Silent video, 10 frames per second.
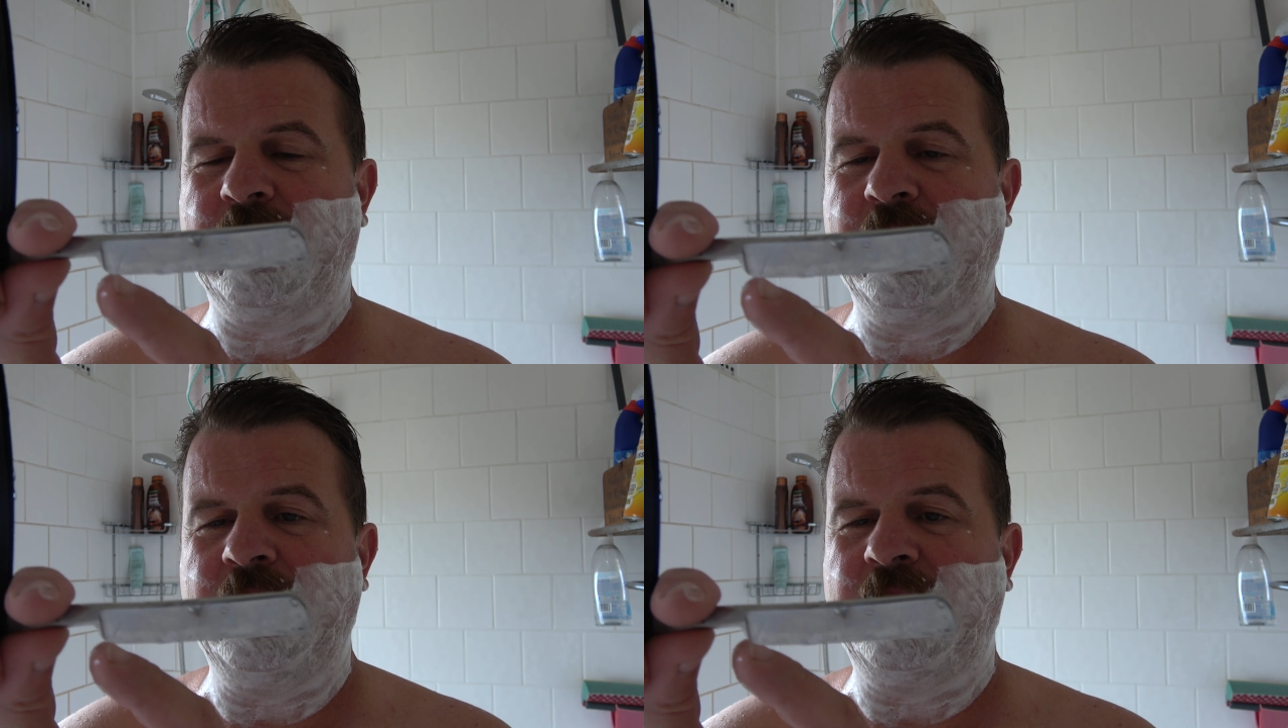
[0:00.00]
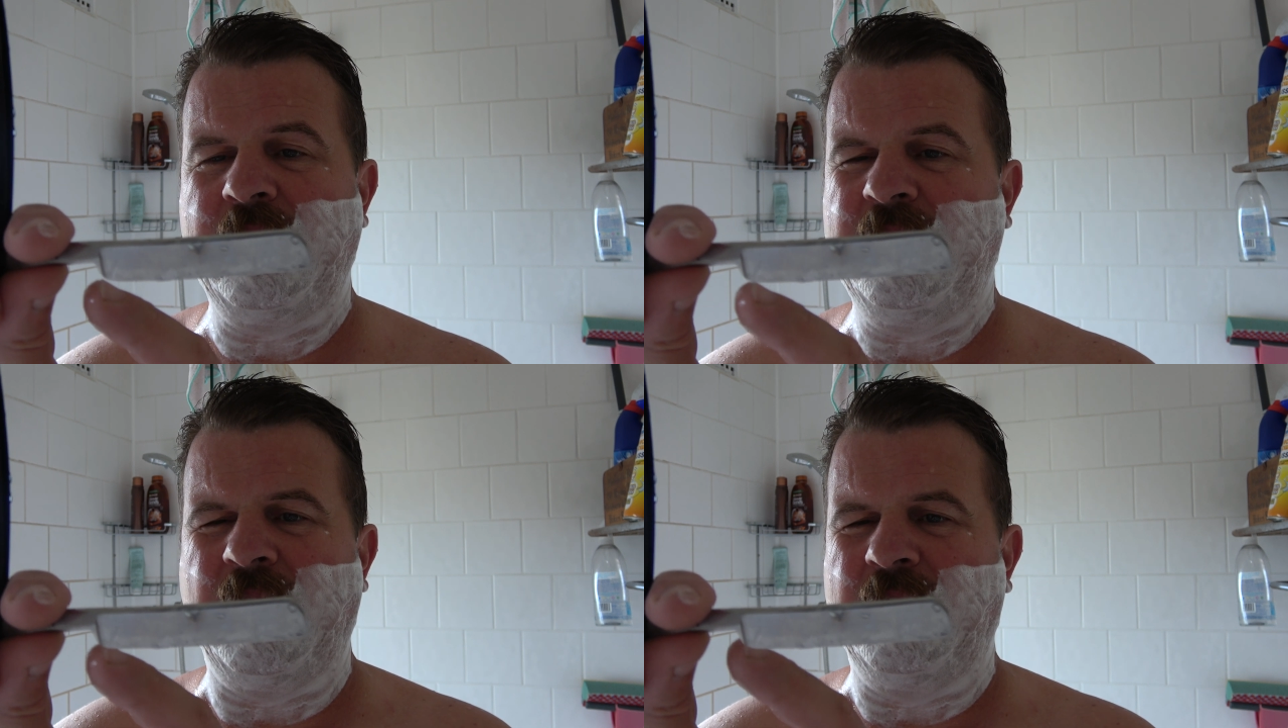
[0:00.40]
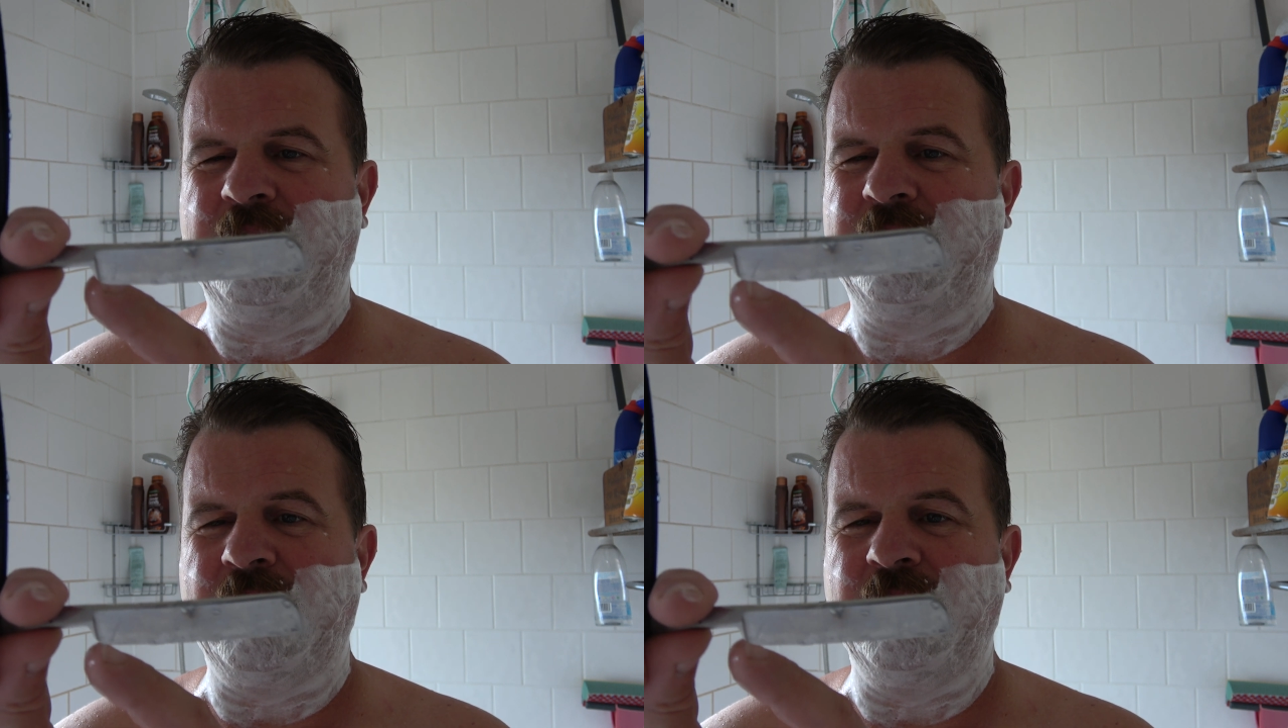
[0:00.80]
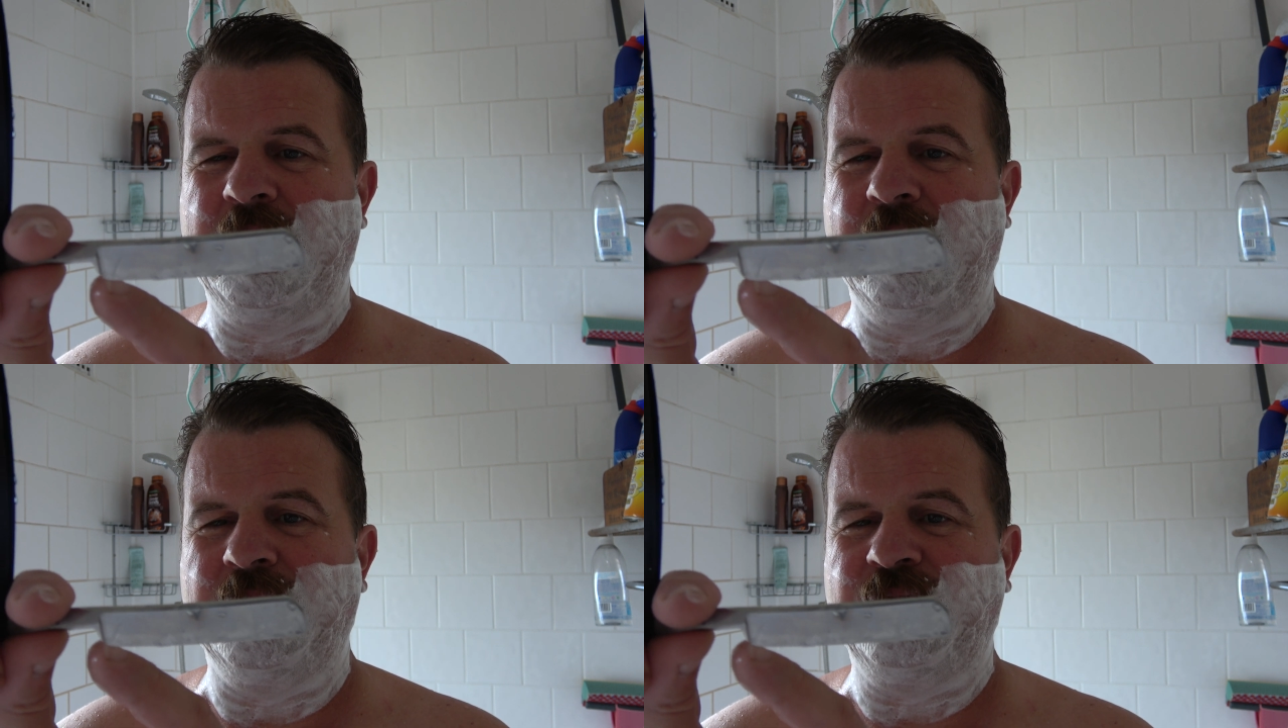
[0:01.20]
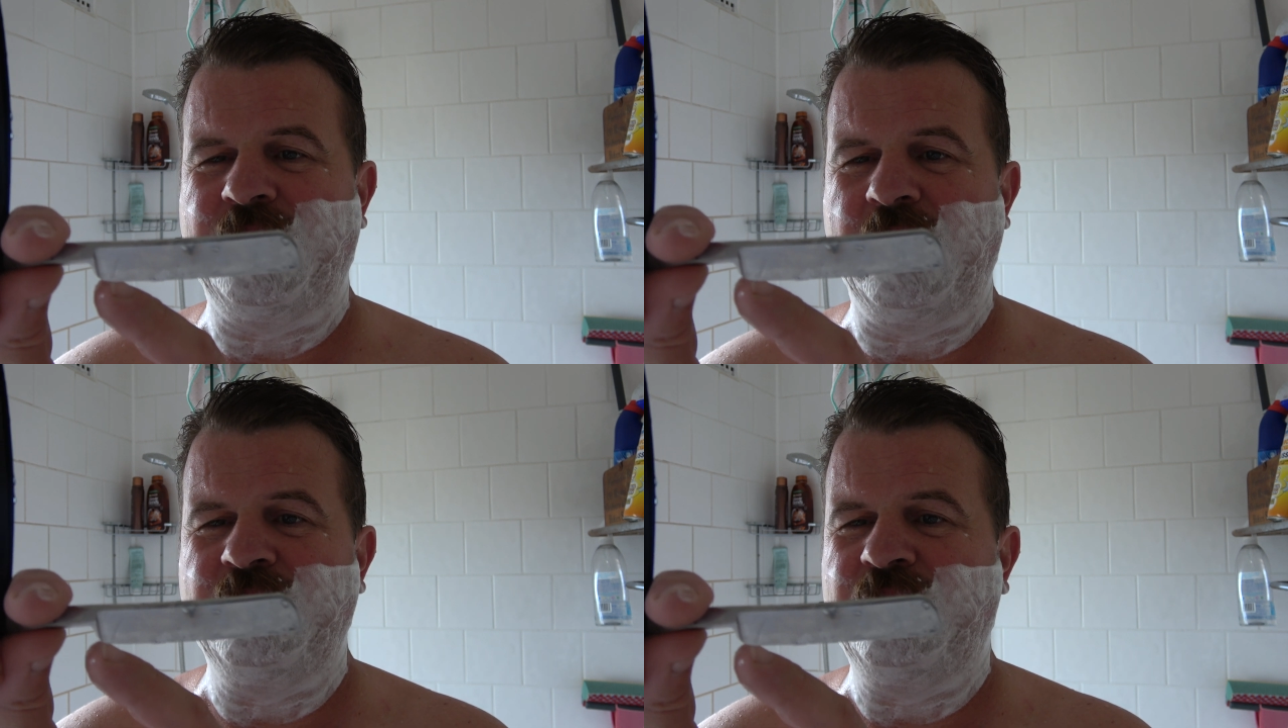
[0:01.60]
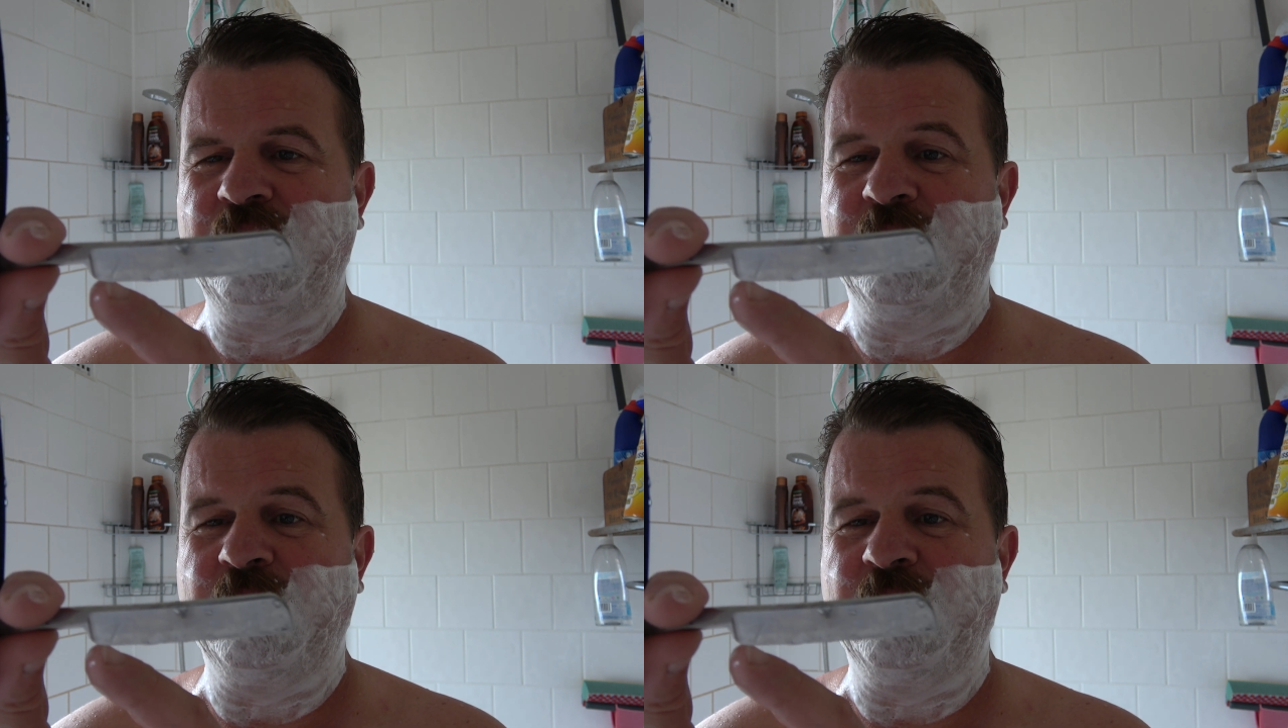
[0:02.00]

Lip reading: and it don't really go on the stones too